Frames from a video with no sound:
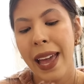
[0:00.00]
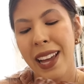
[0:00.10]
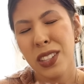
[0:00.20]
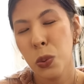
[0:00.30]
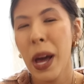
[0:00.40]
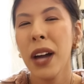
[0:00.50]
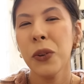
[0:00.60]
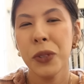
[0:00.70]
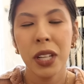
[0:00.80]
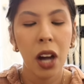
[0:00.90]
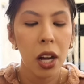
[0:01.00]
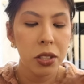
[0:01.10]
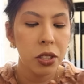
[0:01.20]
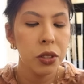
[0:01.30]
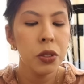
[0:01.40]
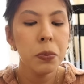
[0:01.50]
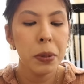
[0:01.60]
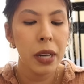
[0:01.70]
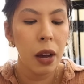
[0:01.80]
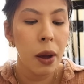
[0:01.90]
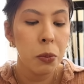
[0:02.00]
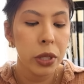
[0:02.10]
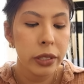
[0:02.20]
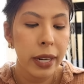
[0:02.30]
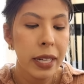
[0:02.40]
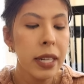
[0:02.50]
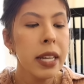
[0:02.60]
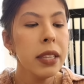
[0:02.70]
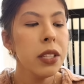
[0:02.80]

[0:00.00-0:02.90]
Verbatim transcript: hence why I only got two, but now I'm regretting it.